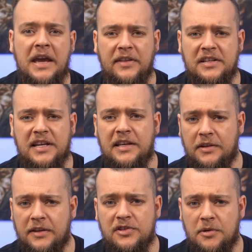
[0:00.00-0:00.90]
They say
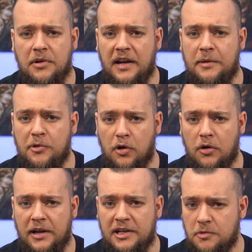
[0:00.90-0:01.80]
that if some claim
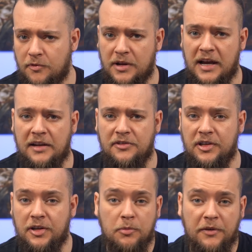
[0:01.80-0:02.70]
correlates with
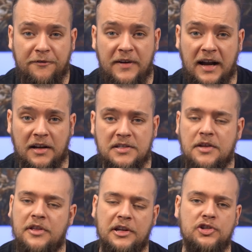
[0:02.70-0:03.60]
reality, with
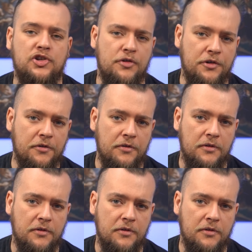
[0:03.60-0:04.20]
facts, then it's true.